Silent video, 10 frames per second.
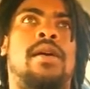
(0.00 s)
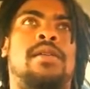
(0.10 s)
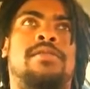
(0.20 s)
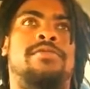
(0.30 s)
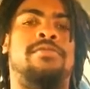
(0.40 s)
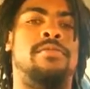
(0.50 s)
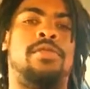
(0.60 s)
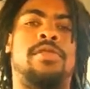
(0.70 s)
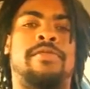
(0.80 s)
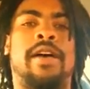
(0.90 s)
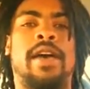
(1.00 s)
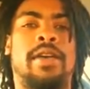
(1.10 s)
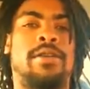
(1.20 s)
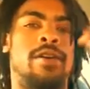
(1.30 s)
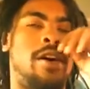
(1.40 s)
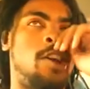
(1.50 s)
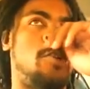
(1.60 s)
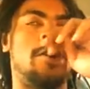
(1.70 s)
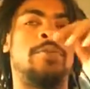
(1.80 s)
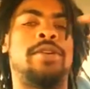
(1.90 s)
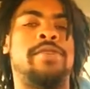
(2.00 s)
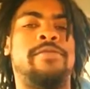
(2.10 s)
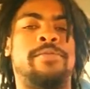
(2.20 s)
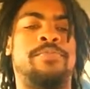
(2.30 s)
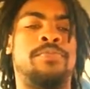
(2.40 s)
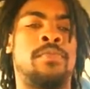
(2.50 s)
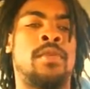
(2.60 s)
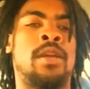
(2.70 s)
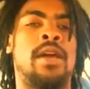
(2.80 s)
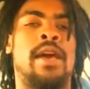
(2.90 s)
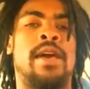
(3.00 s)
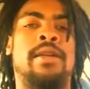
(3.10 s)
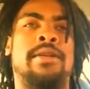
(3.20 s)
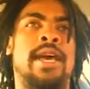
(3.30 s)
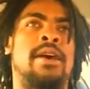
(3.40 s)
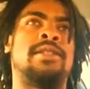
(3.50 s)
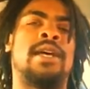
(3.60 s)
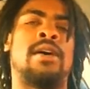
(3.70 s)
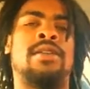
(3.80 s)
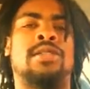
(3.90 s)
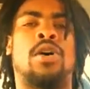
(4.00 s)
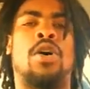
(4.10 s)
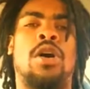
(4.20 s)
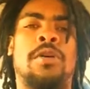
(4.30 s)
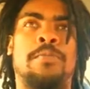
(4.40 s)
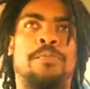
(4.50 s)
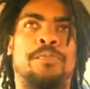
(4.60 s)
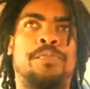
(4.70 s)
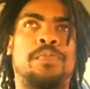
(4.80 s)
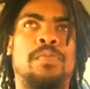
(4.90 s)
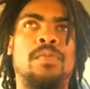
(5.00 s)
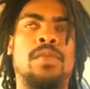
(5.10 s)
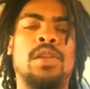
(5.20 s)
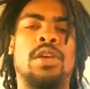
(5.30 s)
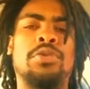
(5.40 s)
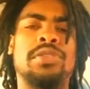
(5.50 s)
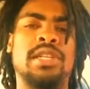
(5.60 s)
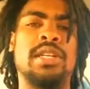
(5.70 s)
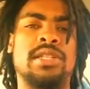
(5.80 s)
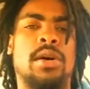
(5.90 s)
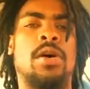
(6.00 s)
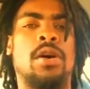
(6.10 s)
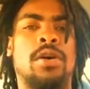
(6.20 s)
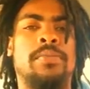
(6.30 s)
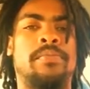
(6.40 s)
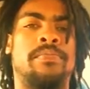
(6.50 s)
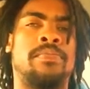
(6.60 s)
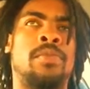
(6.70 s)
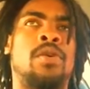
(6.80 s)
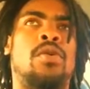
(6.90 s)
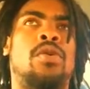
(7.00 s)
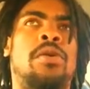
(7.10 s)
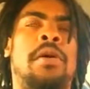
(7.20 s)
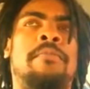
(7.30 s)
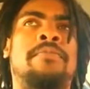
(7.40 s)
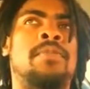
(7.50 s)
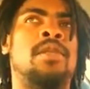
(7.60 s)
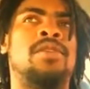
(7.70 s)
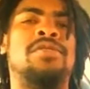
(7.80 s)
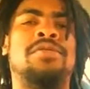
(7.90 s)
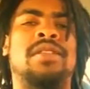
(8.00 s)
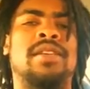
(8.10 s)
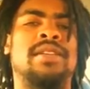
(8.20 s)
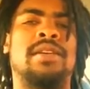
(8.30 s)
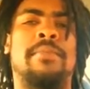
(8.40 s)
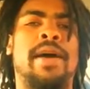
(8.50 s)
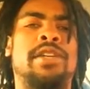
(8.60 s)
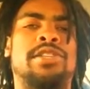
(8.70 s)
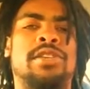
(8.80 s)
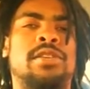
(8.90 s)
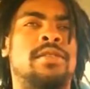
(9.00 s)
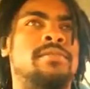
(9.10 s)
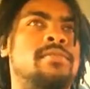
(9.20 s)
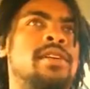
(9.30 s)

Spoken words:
of, or vein or artery or whatever? And downtown is a heart. Houston is a heart, or Houston is a major